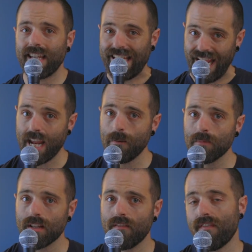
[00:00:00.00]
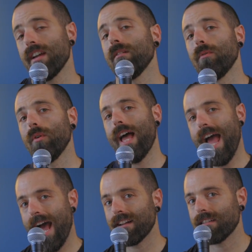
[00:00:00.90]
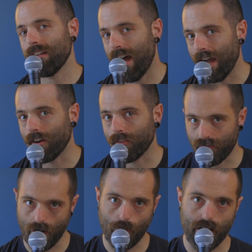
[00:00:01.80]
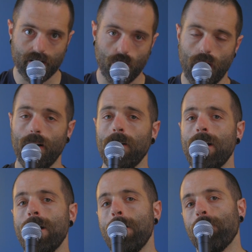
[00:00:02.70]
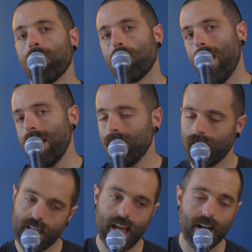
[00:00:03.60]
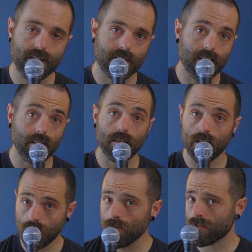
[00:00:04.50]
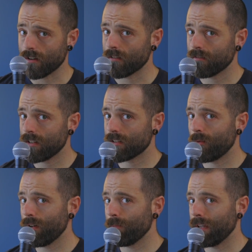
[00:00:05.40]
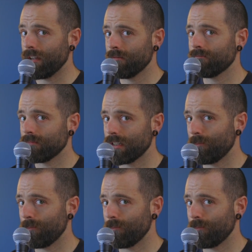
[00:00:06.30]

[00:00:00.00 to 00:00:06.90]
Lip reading: games available at higher frame rates. Well, right out the gates, the loser is going to be the